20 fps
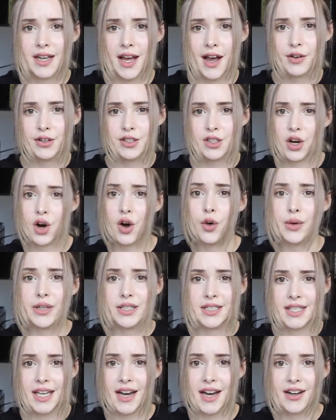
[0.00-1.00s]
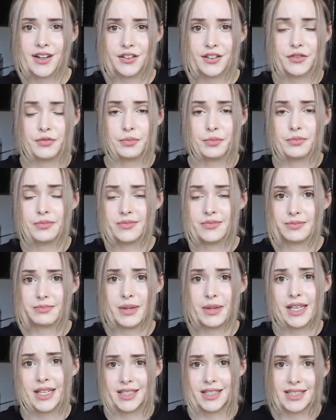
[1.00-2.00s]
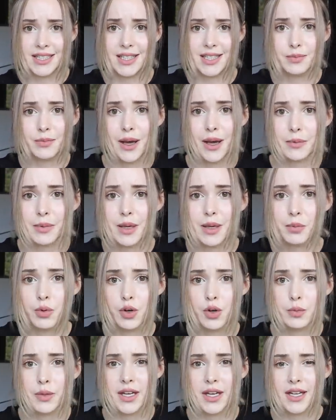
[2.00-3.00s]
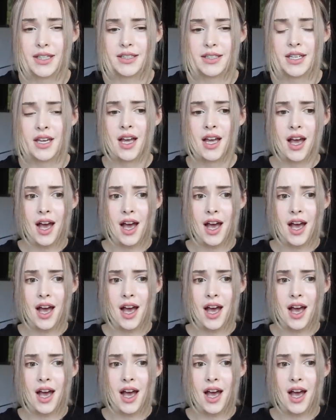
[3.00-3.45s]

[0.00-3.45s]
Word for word: I was always scared of being seen by people because